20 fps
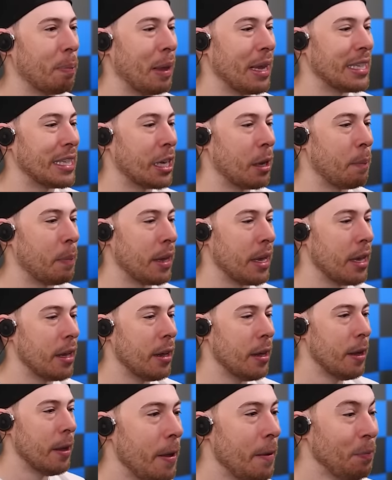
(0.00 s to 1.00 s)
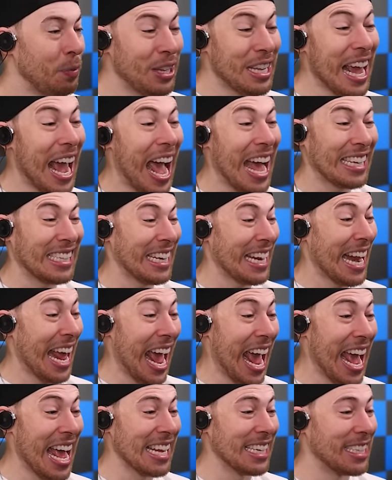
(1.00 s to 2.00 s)
place it could be. Yes, it
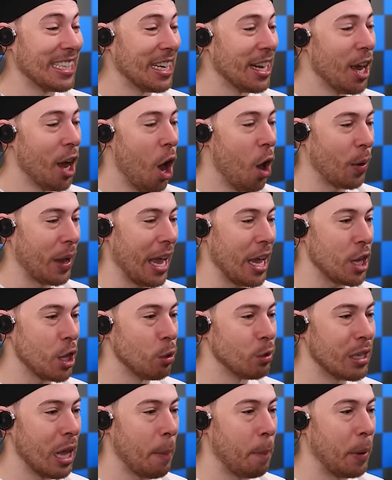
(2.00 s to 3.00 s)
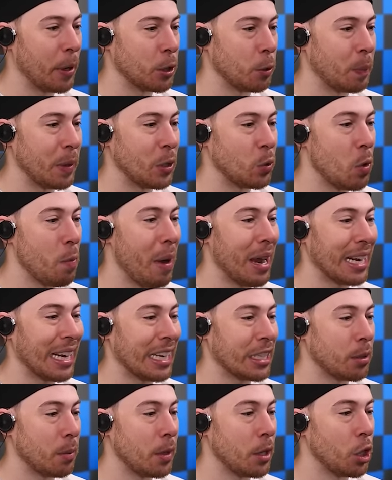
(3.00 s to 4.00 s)
is! Okay, use that puzzle piece. We might
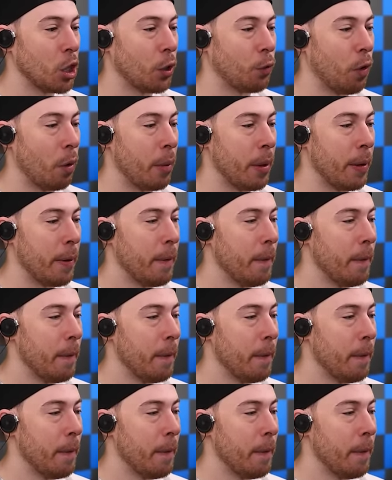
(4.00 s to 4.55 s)
get something good from it.